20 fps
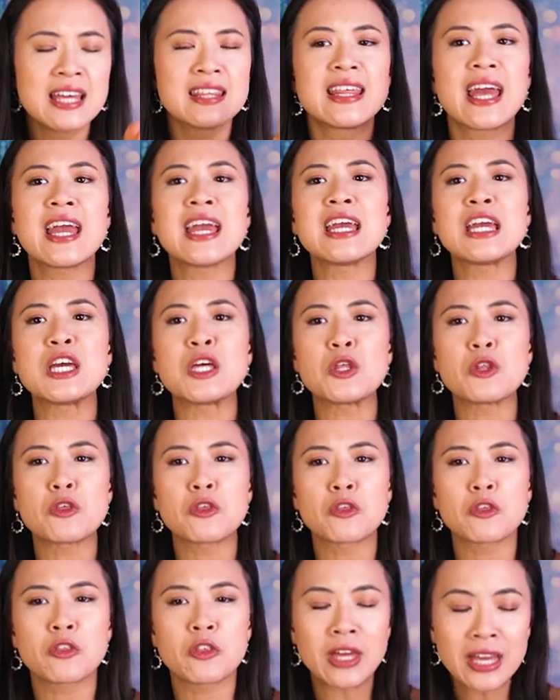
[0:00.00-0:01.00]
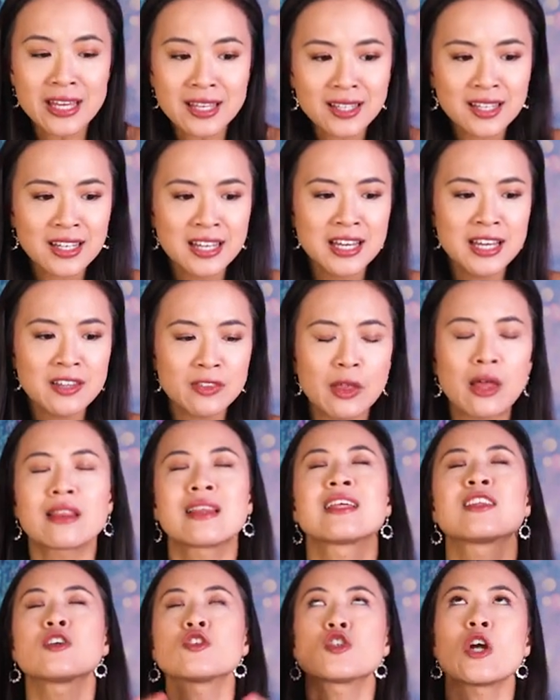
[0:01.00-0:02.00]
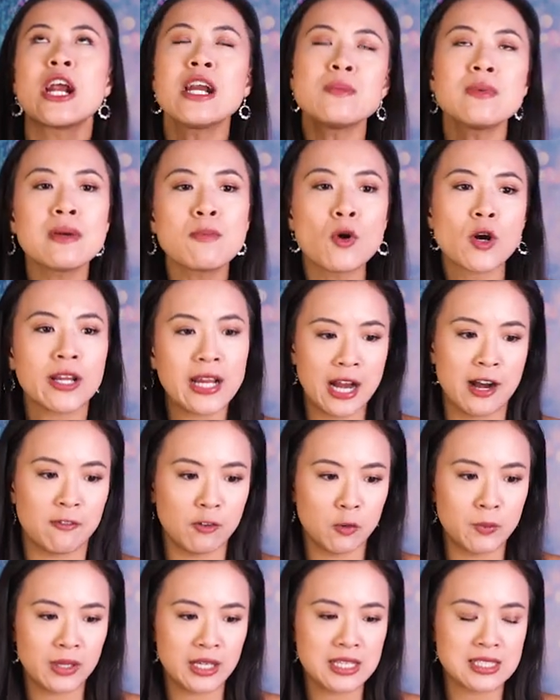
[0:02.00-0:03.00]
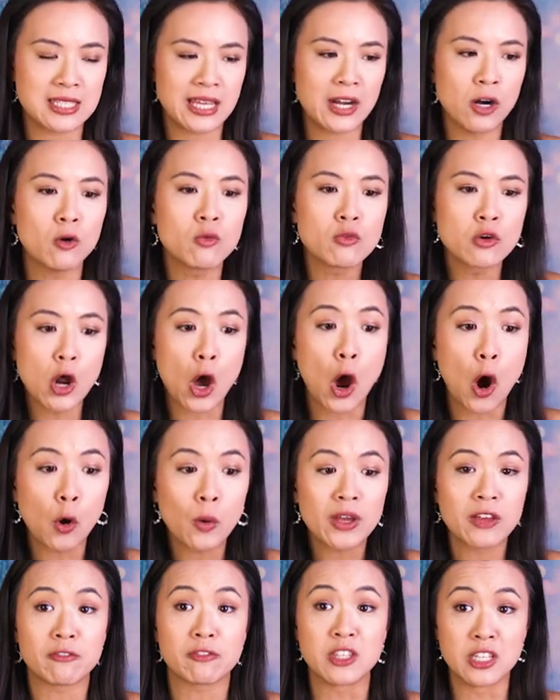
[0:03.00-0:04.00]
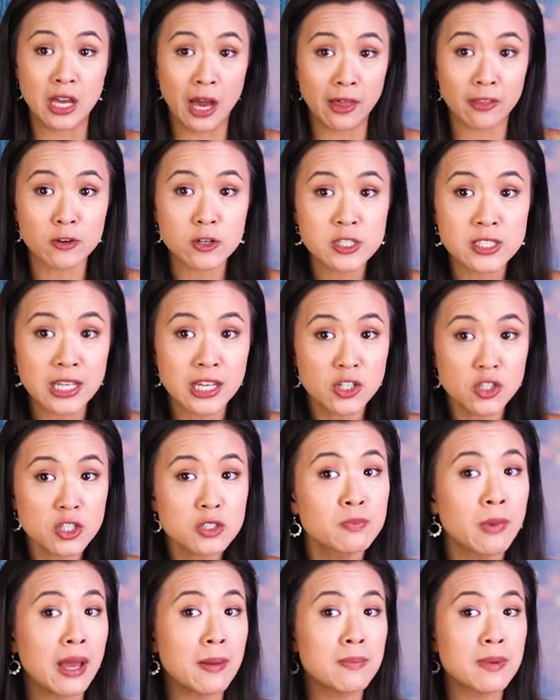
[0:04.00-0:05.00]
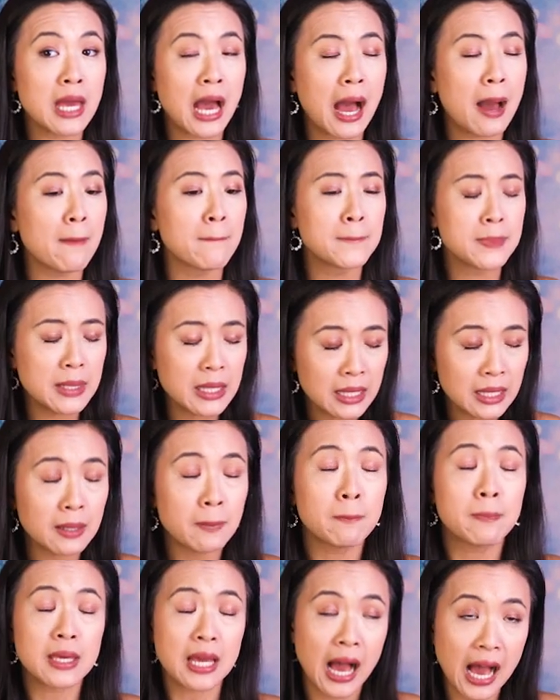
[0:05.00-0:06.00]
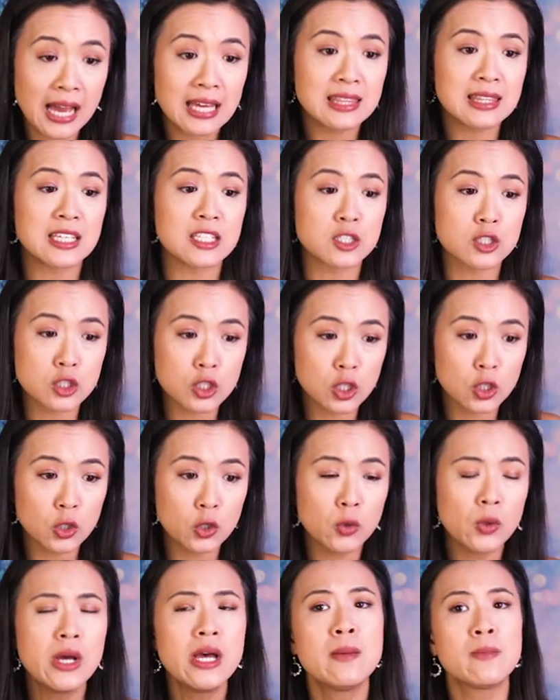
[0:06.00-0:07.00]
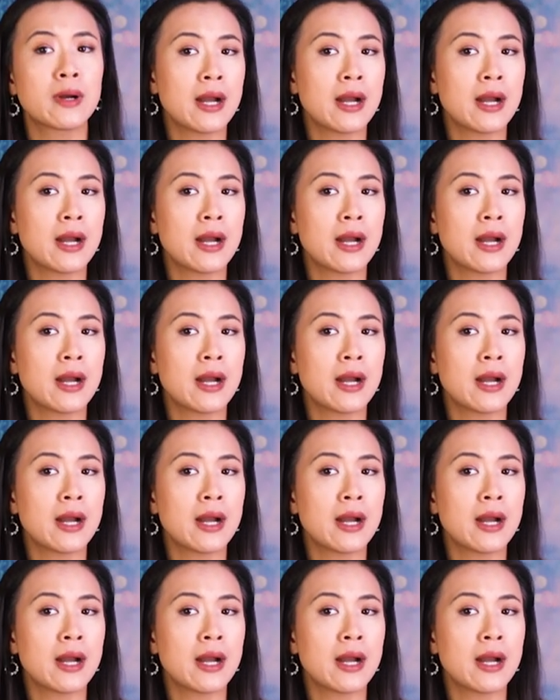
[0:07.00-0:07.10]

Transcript: They think that like they're trying to be more careful because they don't know if the other sages might be be behind this too.